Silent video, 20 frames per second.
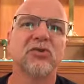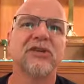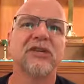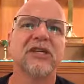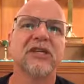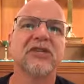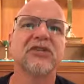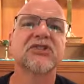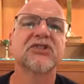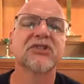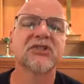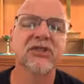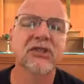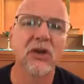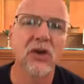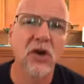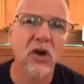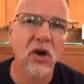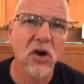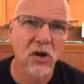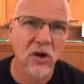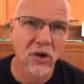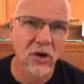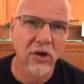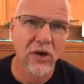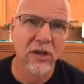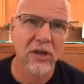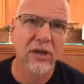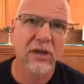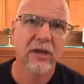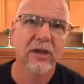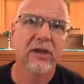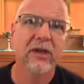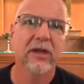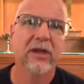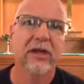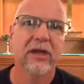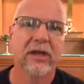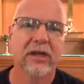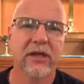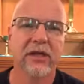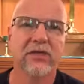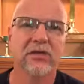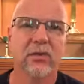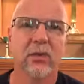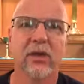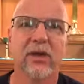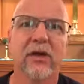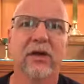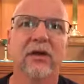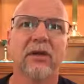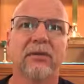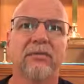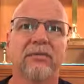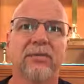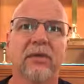discern His will.